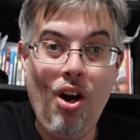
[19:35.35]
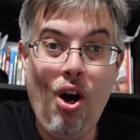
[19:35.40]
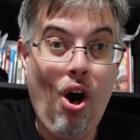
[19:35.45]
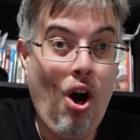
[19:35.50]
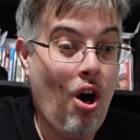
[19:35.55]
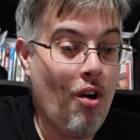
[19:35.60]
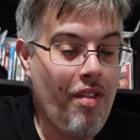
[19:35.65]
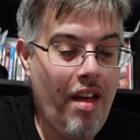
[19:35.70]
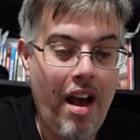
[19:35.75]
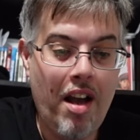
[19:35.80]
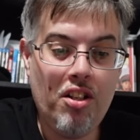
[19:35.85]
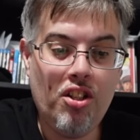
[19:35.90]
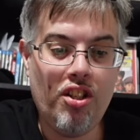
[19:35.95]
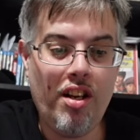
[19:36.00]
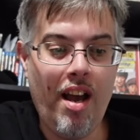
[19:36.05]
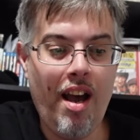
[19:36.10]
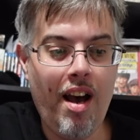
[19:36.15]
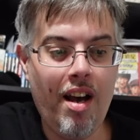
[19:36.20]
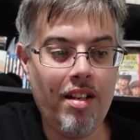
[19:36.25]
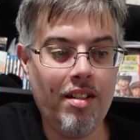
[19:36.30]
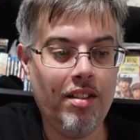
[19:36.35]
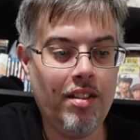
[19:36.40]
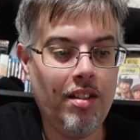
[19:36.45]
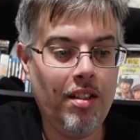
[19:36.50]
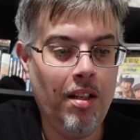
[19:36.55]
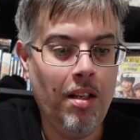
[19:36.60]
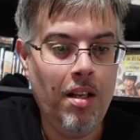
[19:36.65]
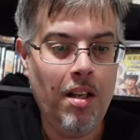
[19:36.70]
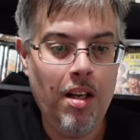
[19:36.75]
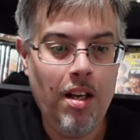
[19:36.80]
all that
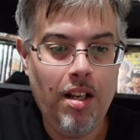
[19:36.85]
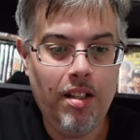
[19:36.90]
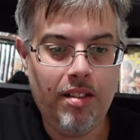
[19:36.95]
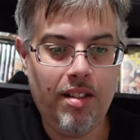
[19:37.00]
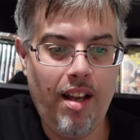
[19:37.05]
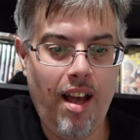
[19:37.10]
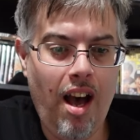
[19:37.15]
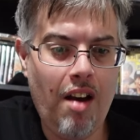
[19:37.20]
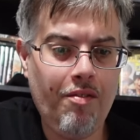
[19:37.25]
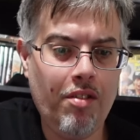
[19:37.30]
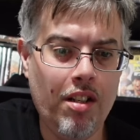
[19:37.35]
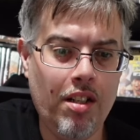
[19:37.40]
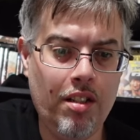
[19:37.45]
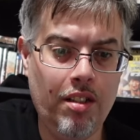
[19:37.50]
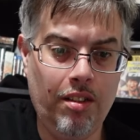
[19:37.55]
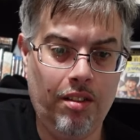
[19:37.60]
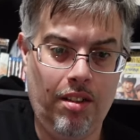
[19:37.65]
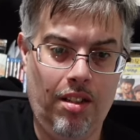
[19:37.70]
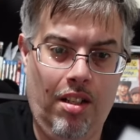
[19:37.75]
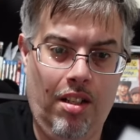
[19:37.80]
jazz. To have a,